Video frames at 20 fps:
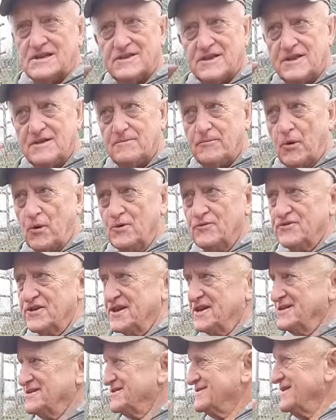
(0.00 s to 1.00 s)
the important
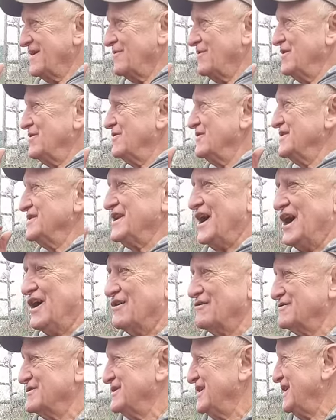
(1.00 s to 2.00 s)
thing is not whether a
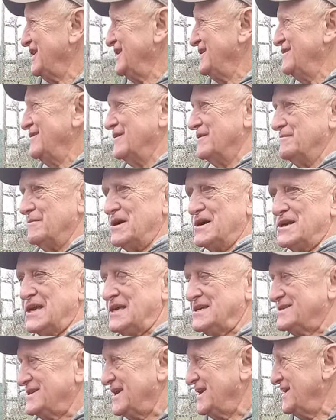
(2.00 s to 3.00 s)
dog said it or a
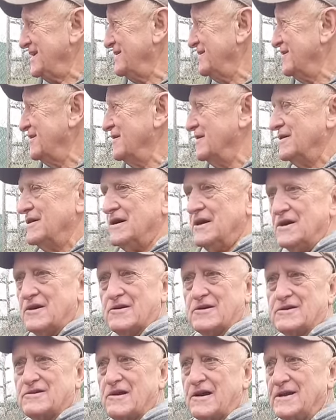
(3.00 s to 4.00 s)
monkey said it
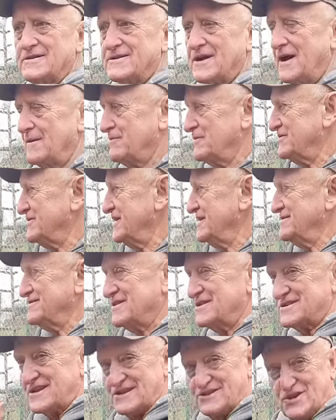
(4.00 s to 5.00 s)
or a grasshopper said it,
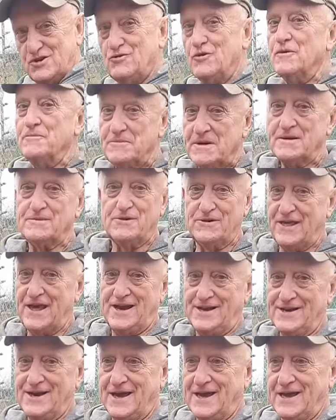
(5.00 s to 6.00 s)
just that you remember
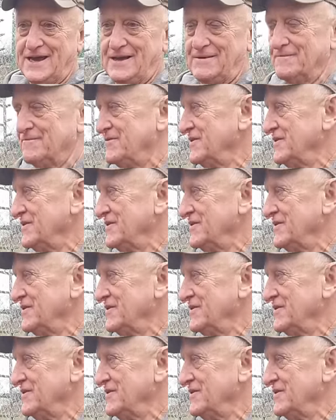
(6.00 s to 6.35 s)
that name.